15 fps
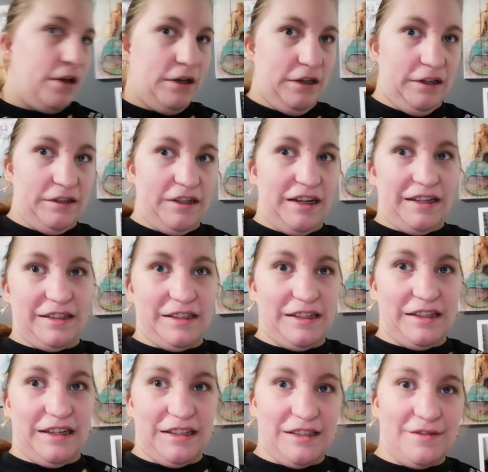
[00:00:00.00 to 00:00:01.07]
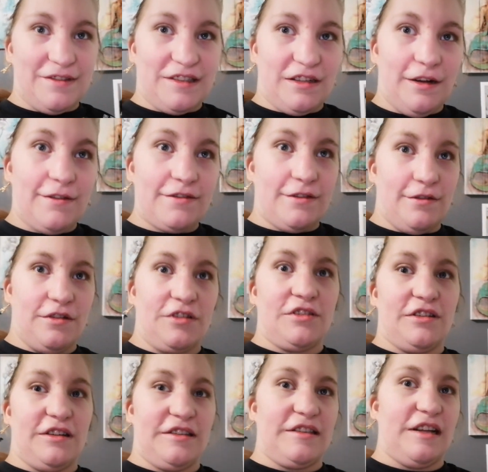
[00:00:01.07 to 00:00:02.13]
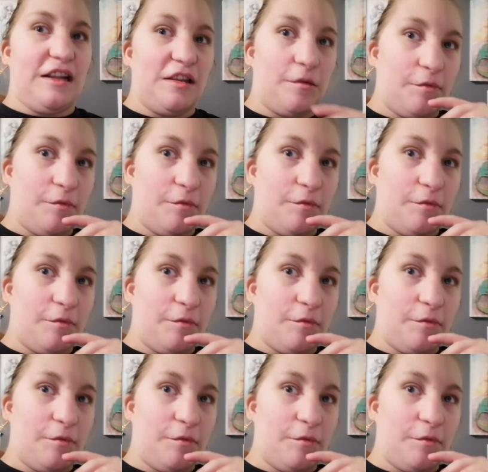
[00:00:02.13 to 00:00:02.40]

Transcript: And I did get some stuff, so I'm going to show you guys that in